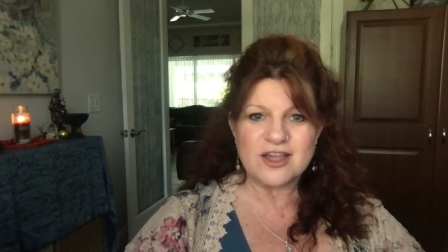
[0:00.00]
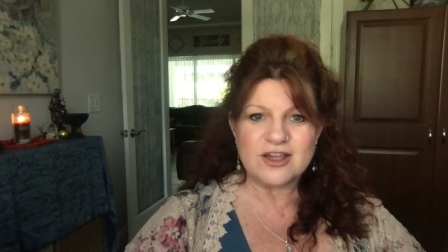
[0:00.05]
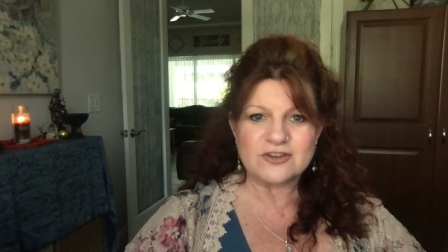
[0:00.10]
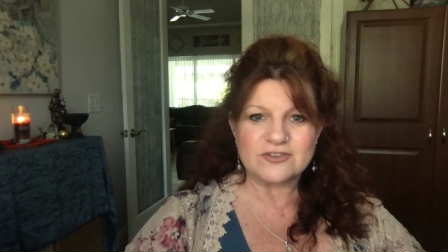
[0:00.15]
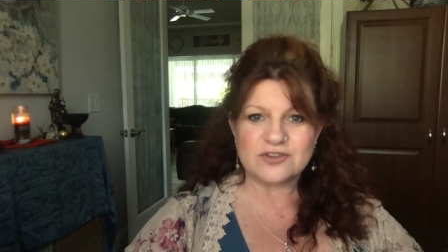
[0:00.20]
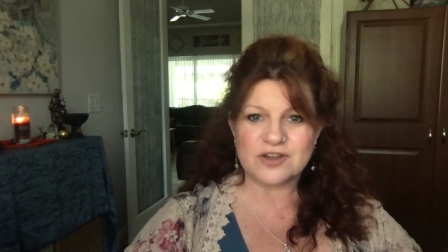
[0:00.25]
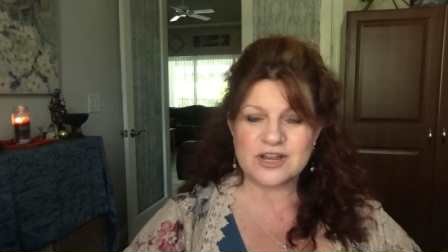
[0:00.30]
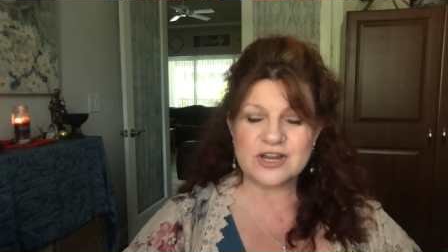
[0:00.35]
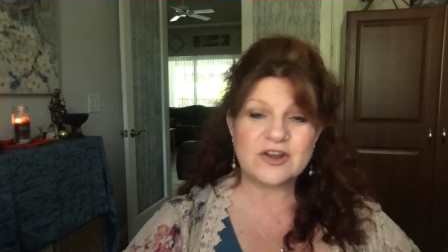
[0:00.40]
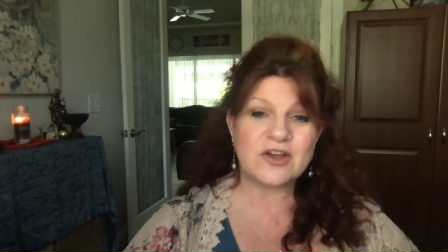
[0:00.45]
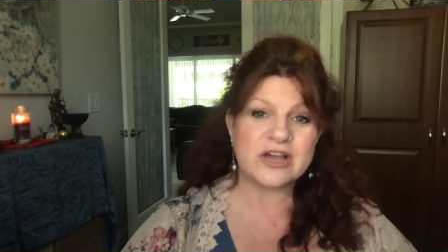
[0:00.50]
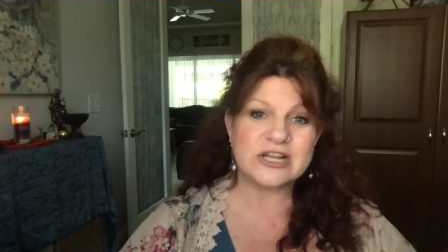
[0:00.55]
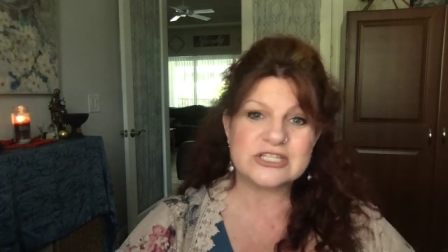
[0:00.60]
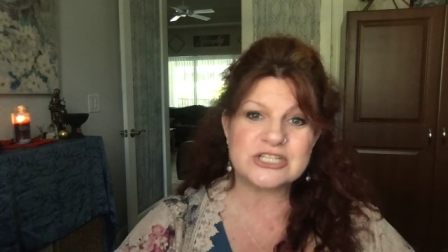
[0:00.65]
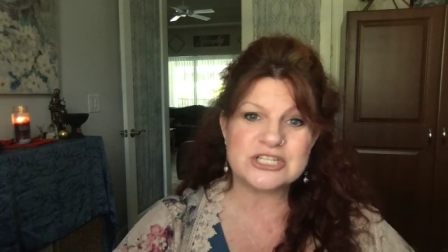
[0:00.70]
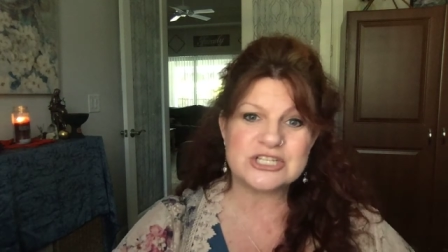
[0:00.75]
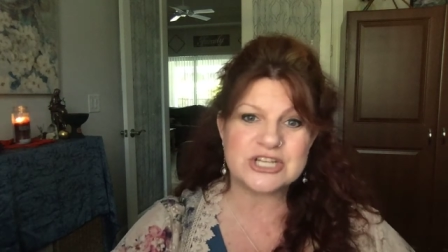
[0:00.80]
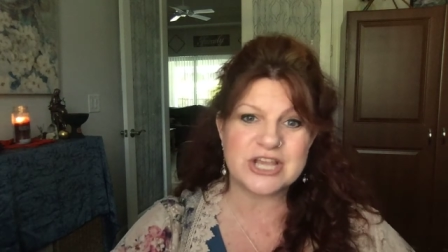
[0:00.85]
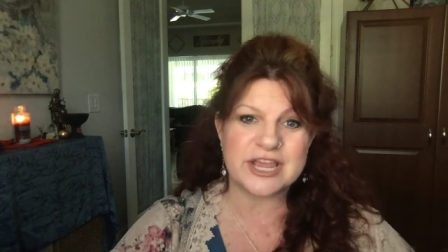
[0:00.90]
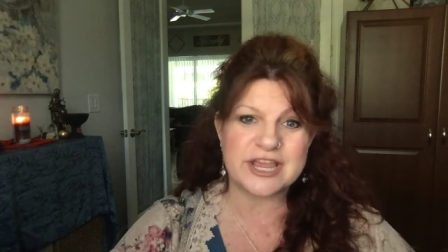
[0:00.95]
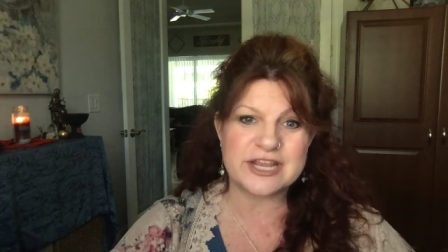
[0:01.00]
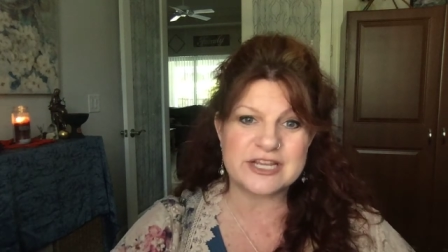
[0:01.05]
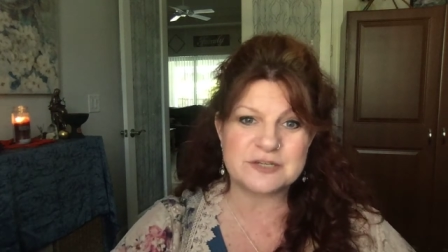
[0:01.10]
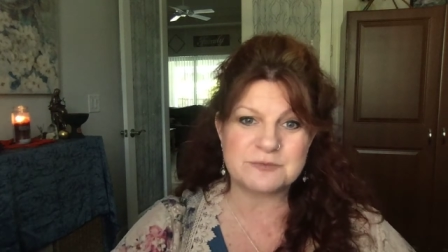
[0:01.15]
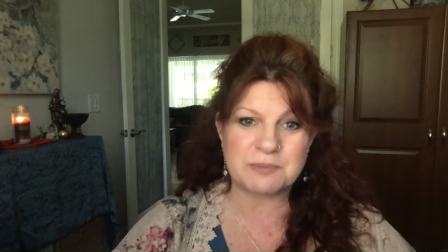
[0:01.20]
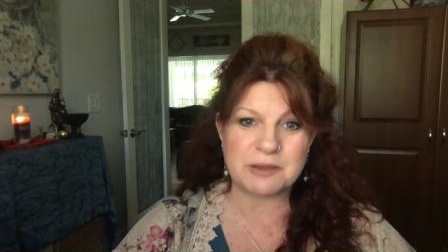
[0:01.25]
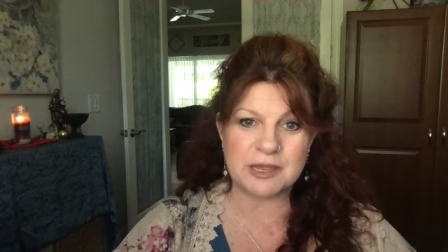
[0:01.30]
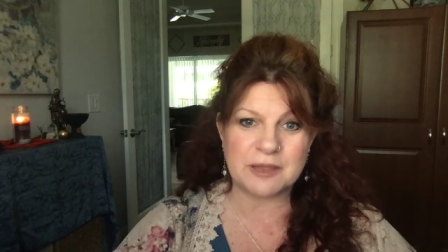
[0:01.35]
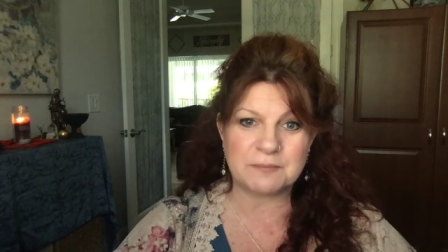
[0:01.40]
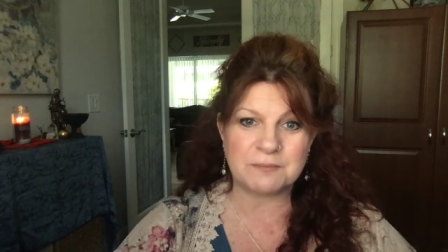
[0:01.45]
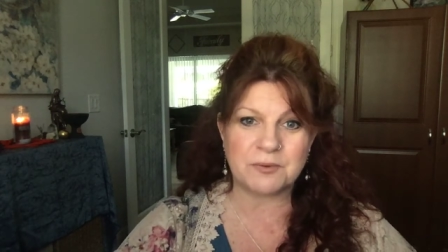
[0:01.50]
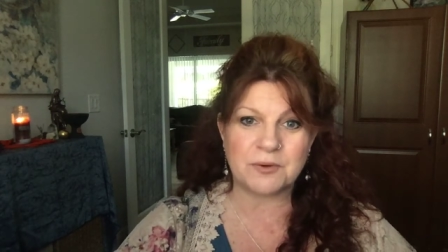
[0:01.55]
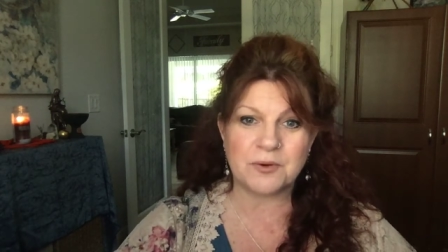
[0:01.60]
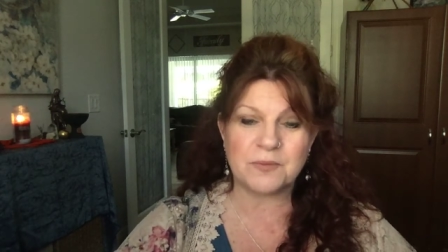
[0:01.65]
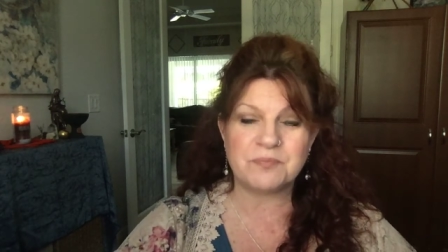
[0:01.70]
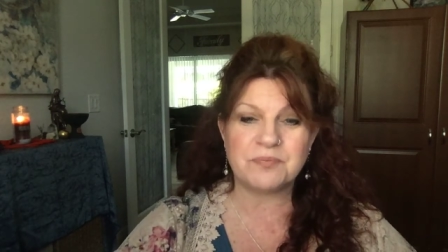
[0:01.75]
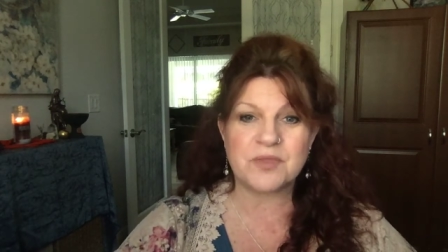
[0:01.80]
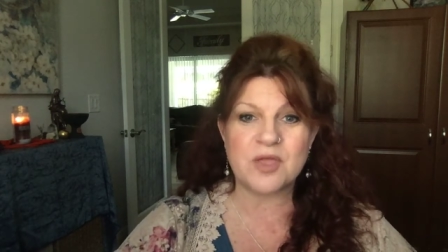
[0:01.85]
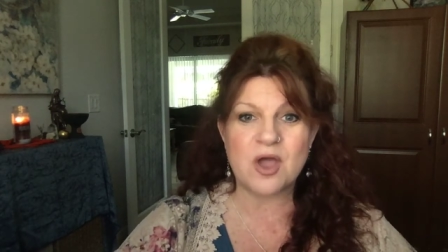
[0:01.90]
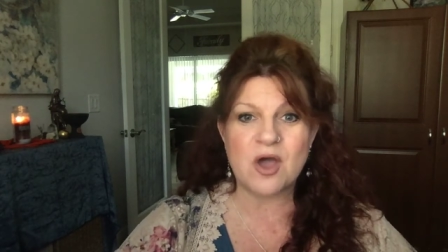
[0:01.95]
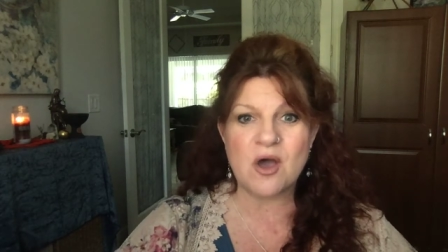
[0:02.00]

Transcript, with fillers: try not to change people,